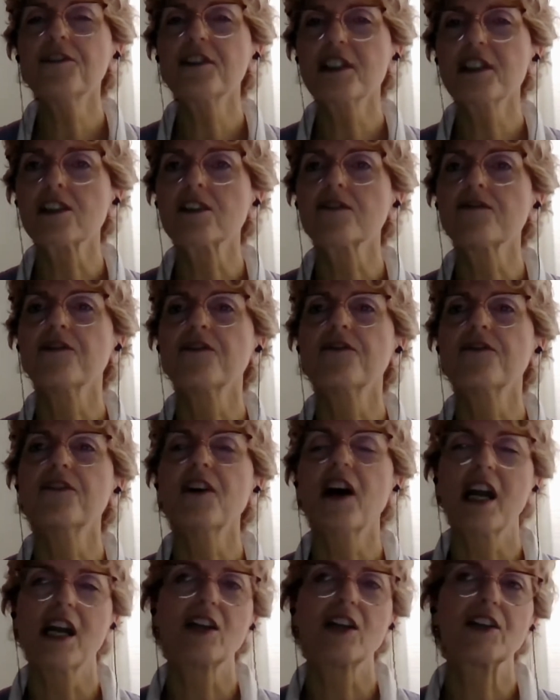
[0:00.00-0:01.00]
difference
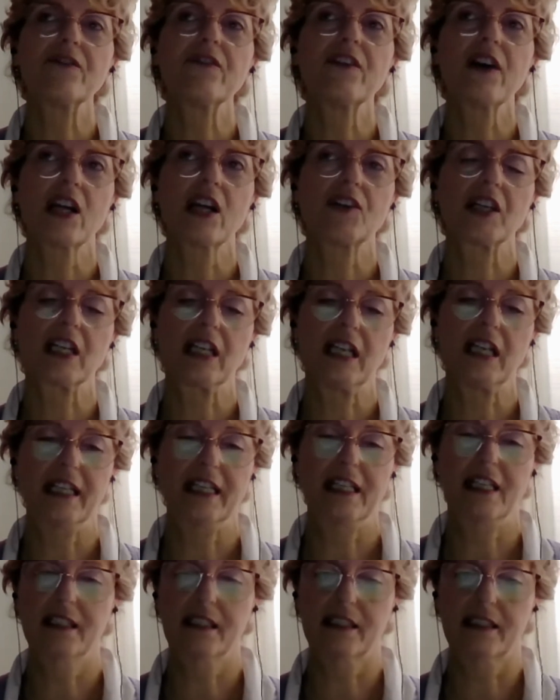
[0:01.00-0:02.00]
very, very
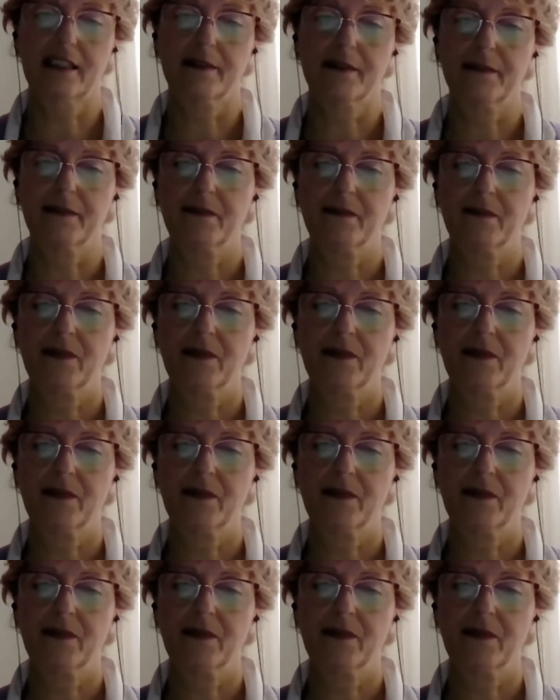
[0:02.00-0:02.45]
clear,